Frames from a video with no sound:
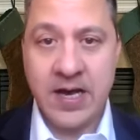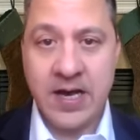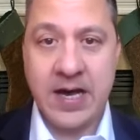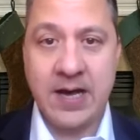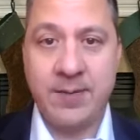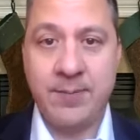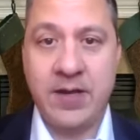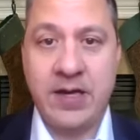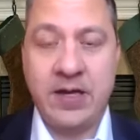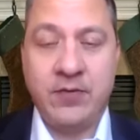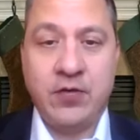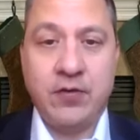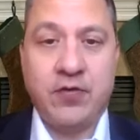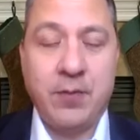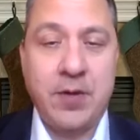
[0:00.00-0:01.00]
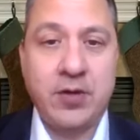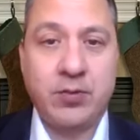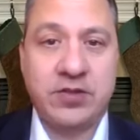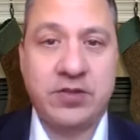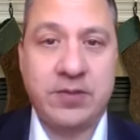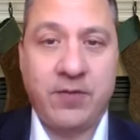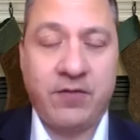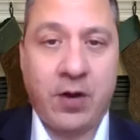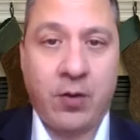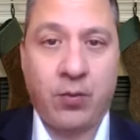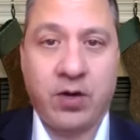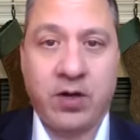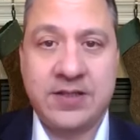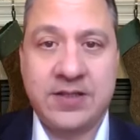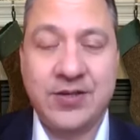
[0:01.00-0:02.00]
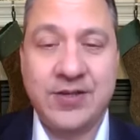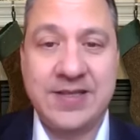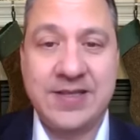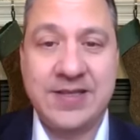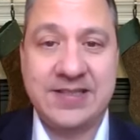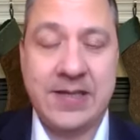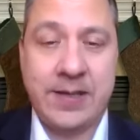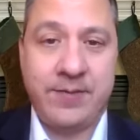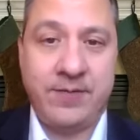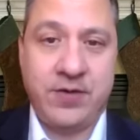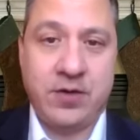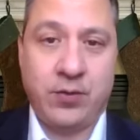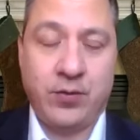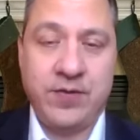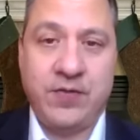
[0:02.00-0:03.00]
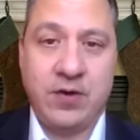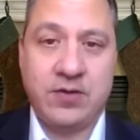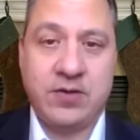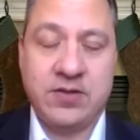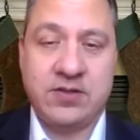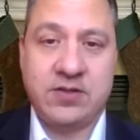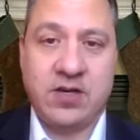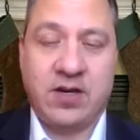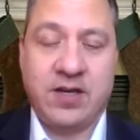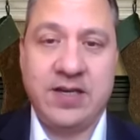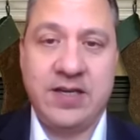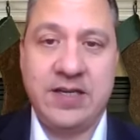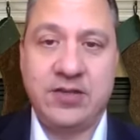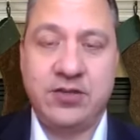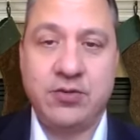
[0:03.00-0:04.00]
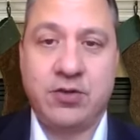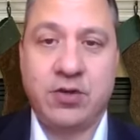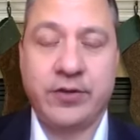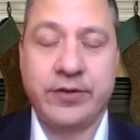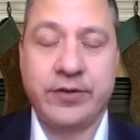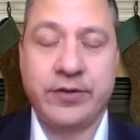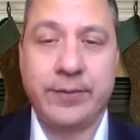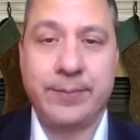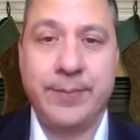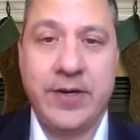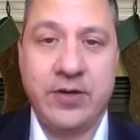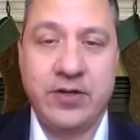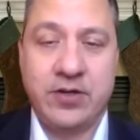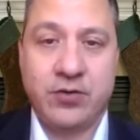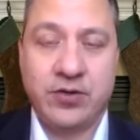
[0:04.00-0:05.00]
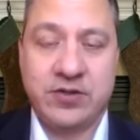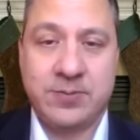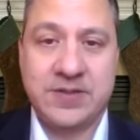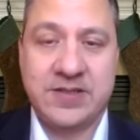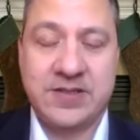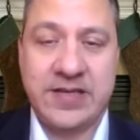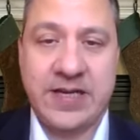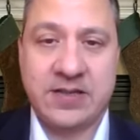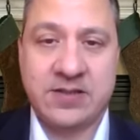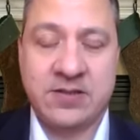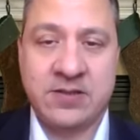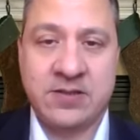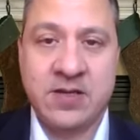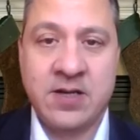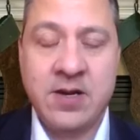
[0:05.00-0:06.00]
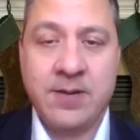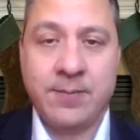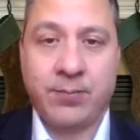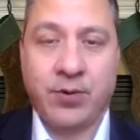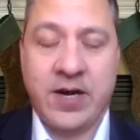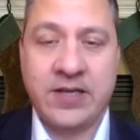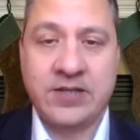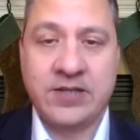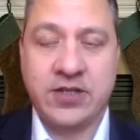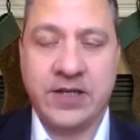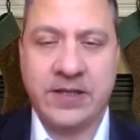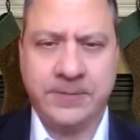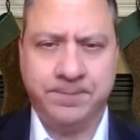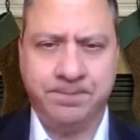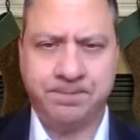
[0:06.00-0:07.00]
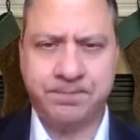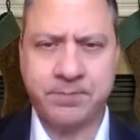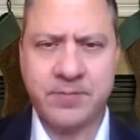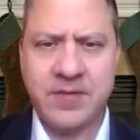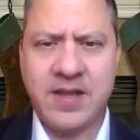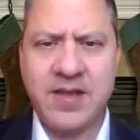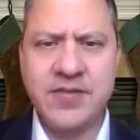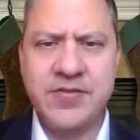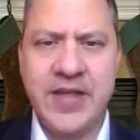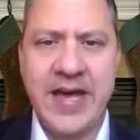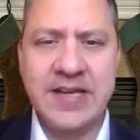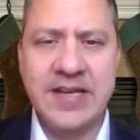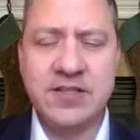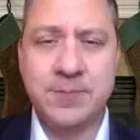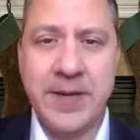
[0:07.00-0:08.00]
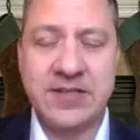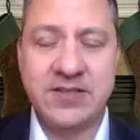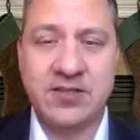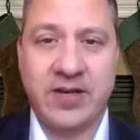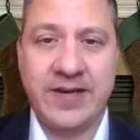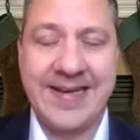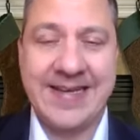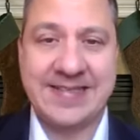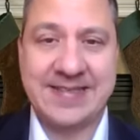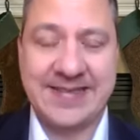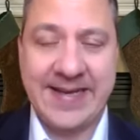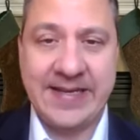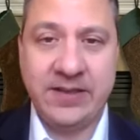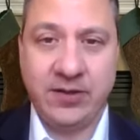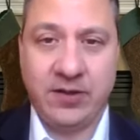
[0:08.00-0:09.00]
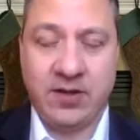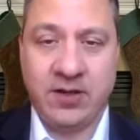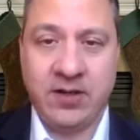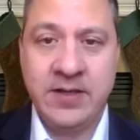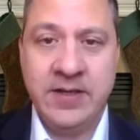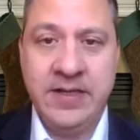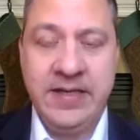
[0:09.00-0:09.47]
And if you're familiar with some of our work, during this time of year, we focus on an issue called the Merry Christmas Texas Project. That is based on a state law